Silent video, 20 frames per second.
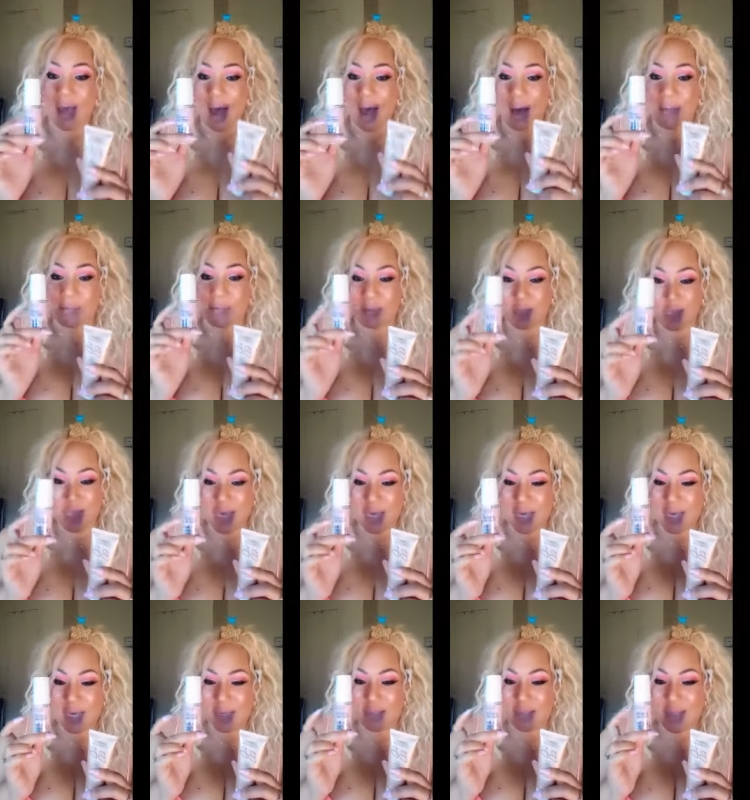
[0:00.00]
I'm
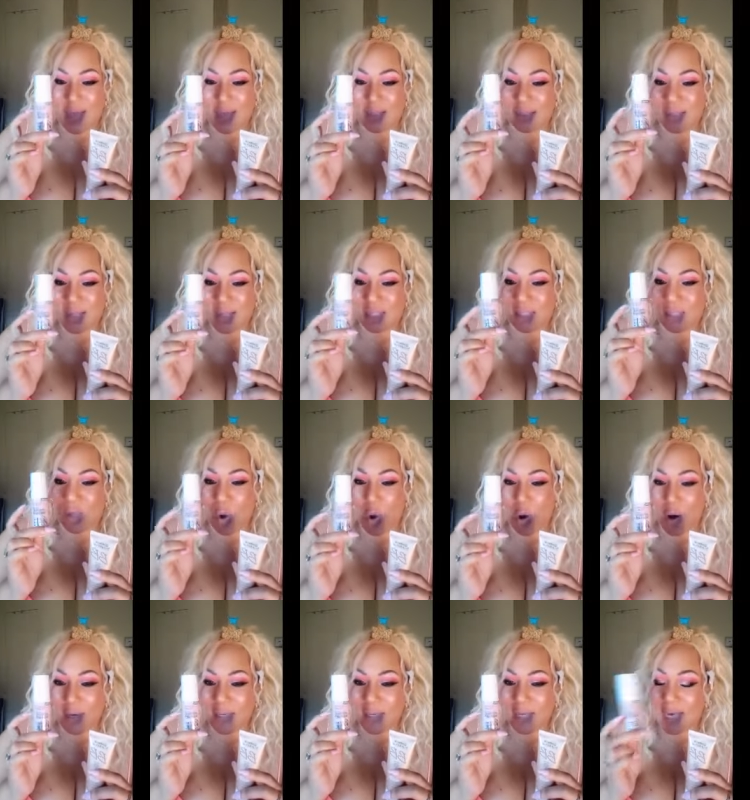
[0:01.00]
thinking that this
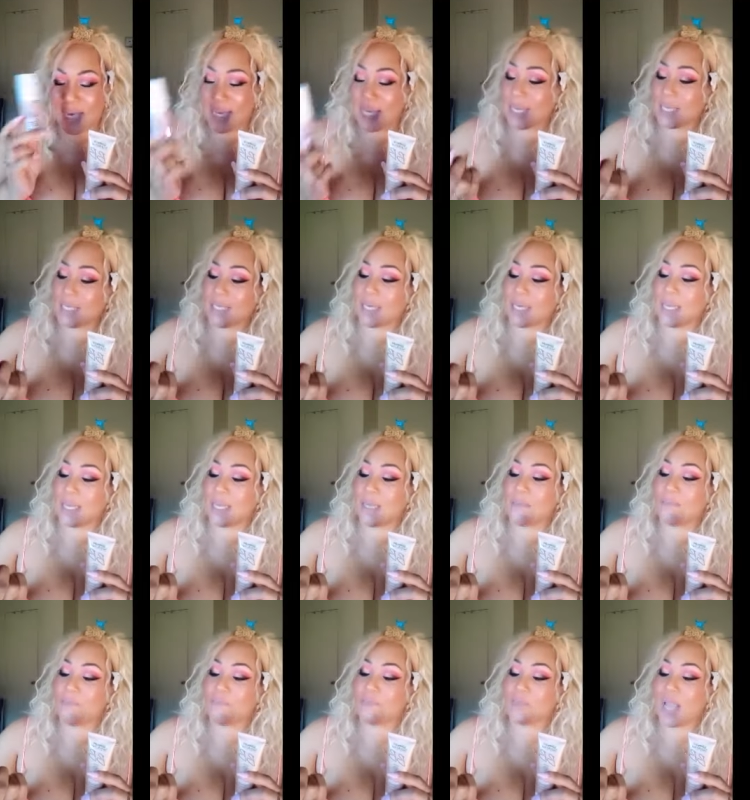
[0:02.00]
hard
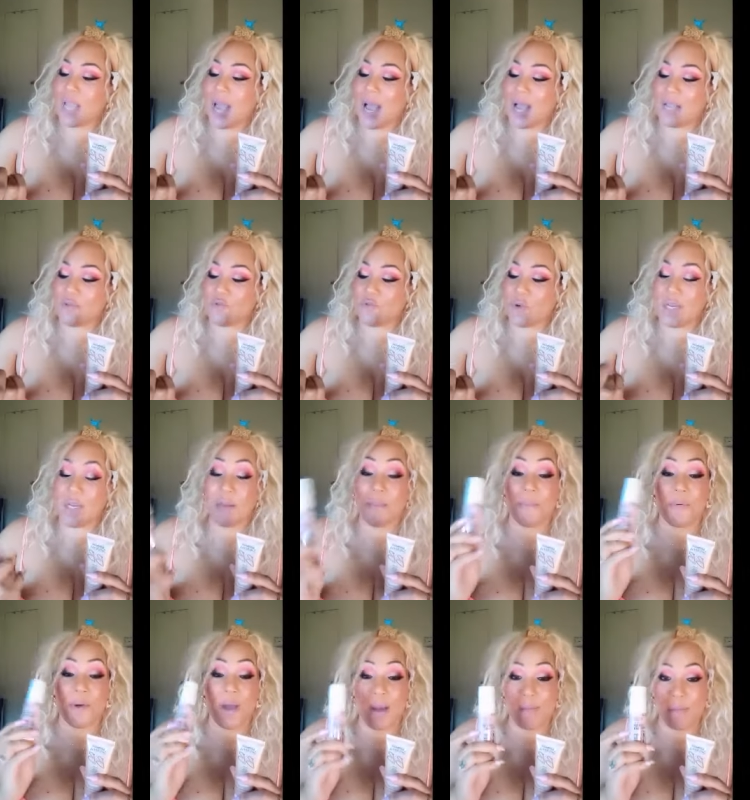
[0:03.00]
candy hydrating
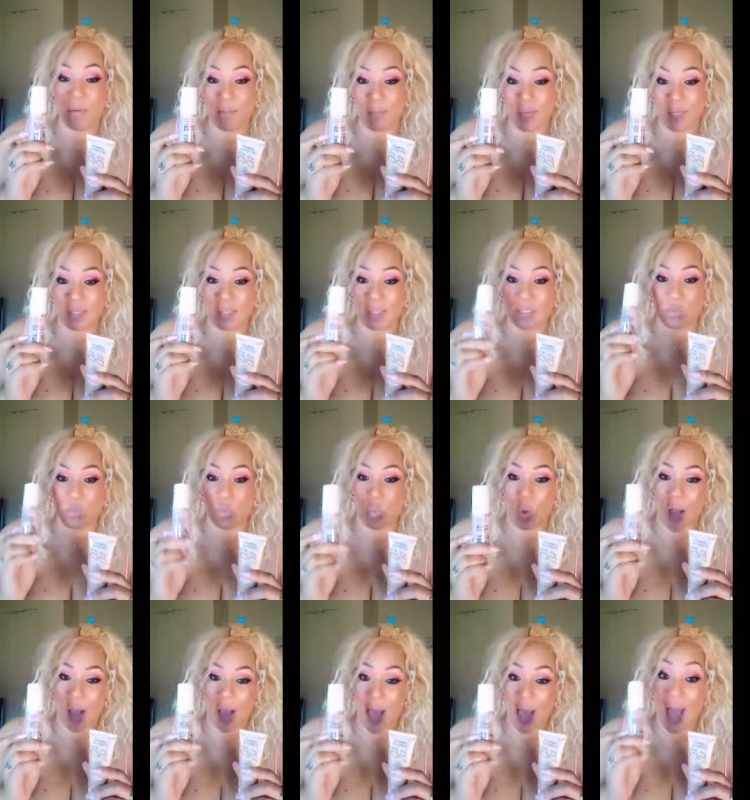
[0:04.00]
primer mist is
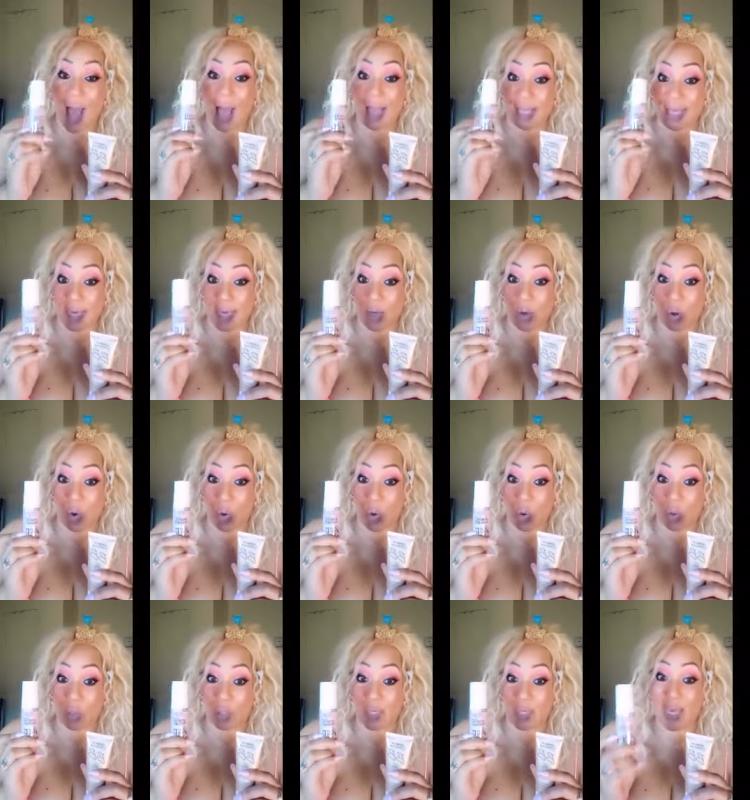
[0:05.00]
why I get
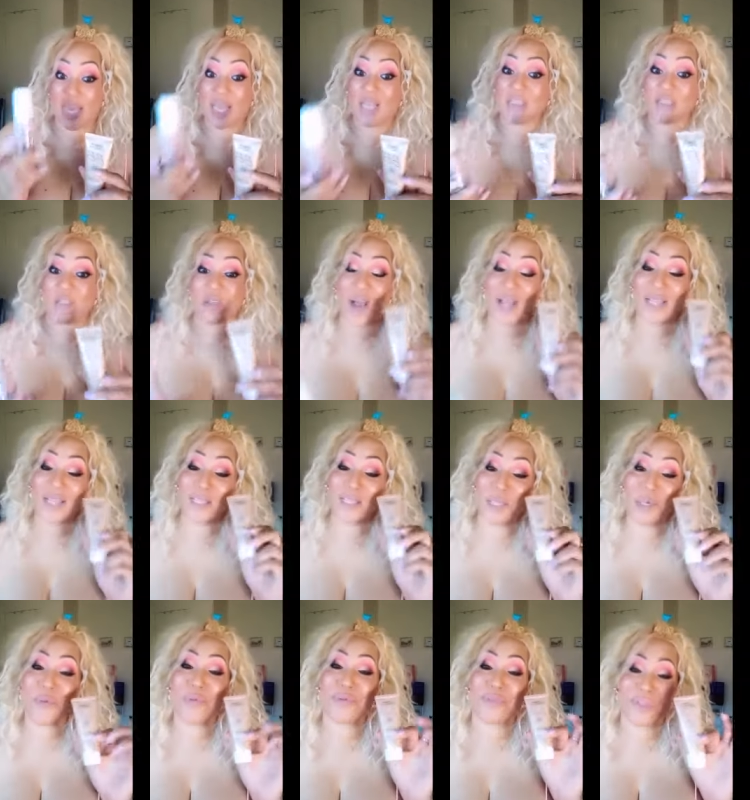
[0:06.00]
oily. So I
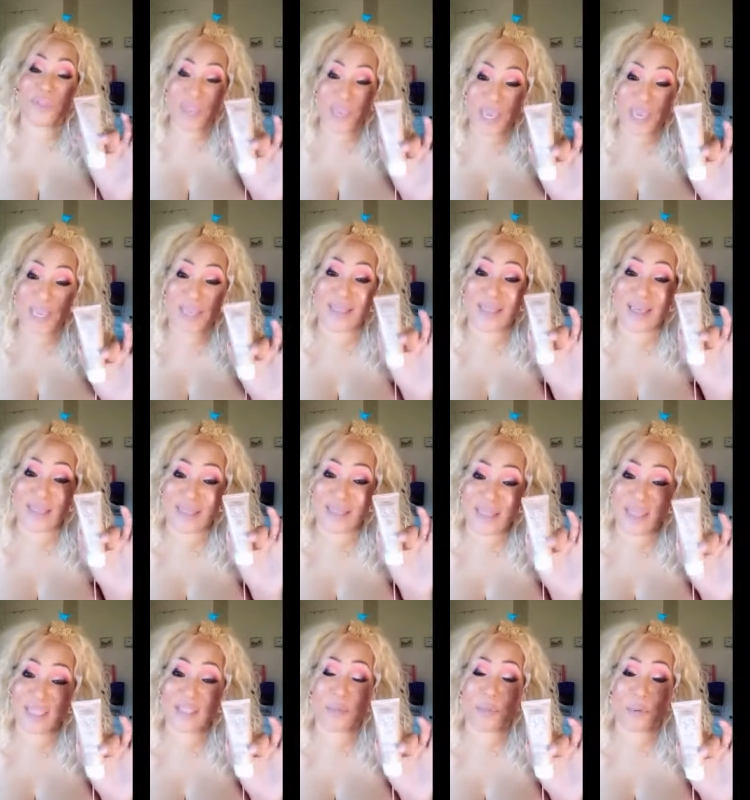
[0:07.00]
do think that
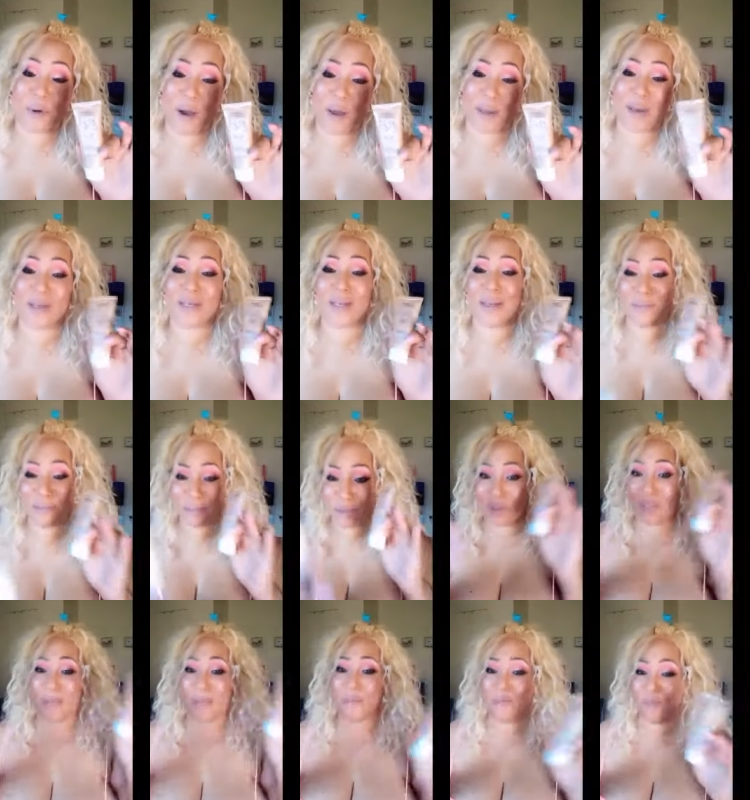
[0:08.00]
this product, let me
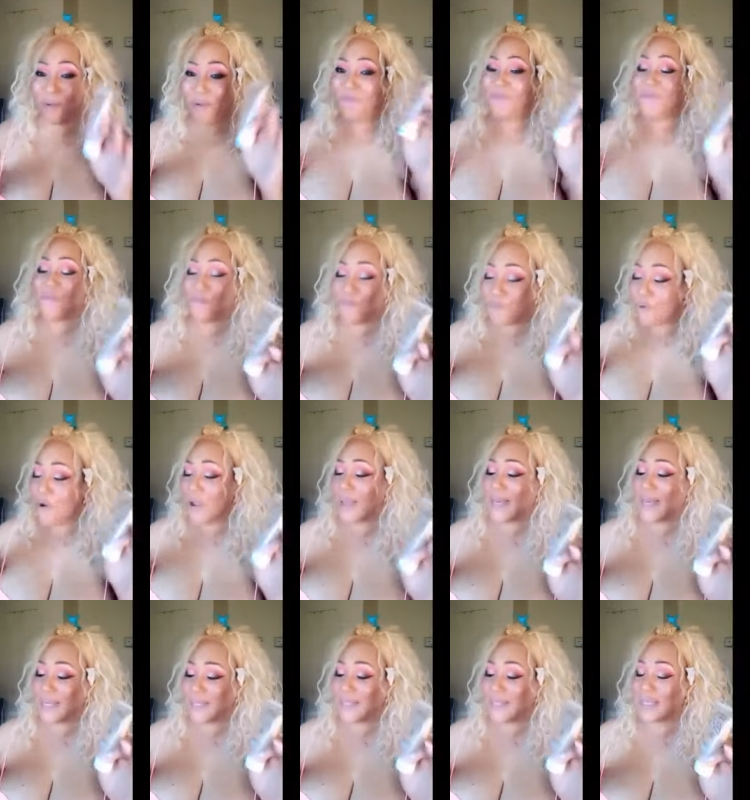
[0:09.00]
let me
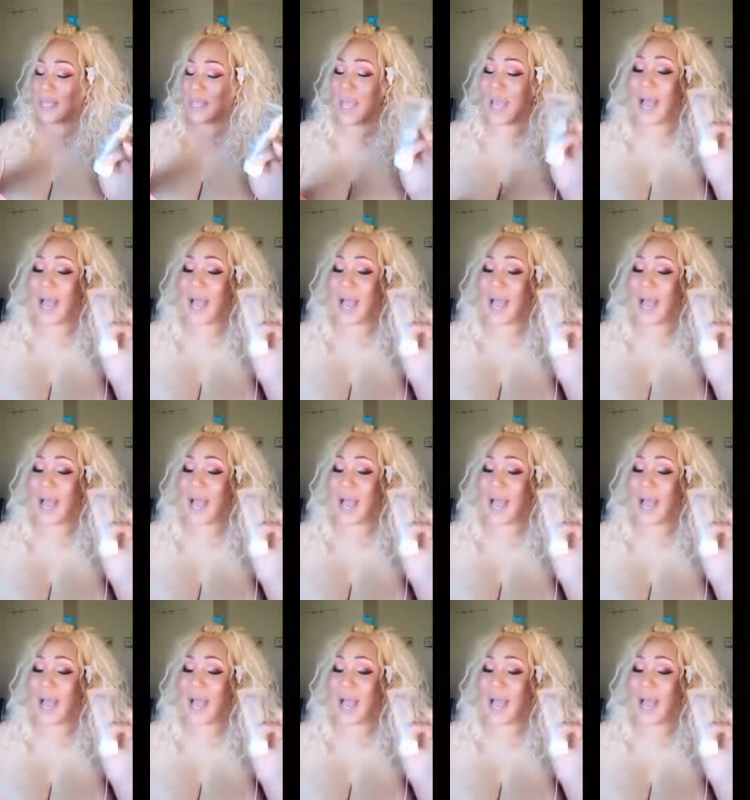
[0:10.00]
rephrase.